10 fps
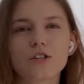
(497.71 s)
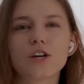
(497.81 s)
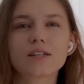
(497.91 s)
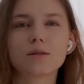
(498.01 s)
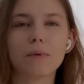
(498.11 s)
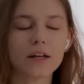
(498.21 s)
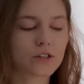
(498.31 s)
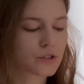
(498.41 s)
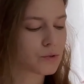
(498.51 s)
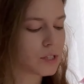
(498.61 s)
Just
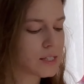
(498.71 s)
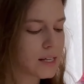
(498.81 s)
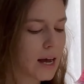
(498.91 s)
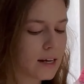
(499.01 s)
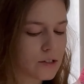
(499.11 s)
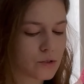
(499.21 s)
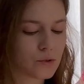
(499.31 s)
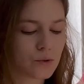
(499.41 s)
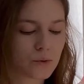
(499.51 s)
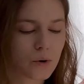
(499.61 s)
better to decide
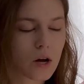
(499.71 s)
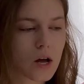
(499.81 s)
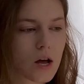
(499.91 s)
to do